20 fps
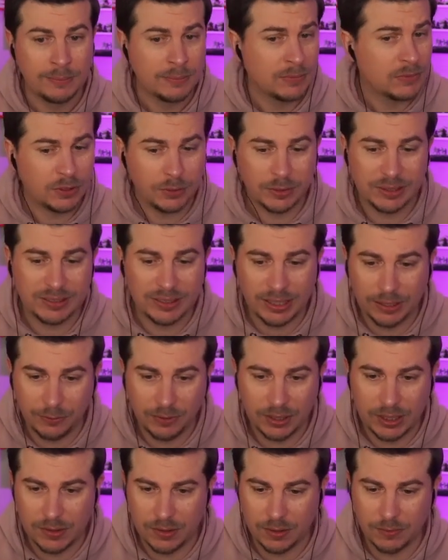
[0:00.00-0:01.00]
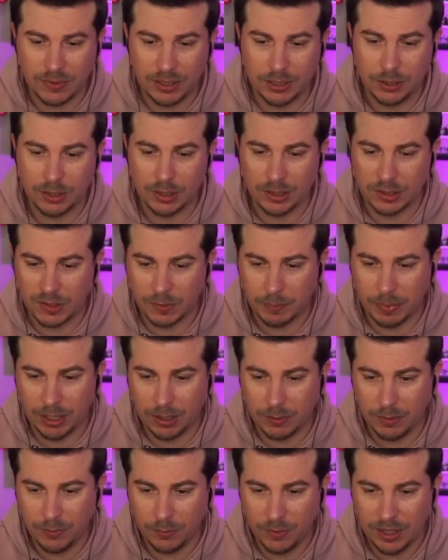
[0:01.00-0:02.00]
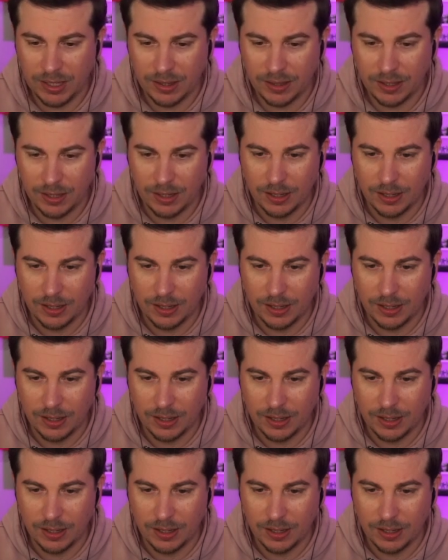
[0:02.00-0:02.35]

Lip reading: So it's definitely something you can experiment with.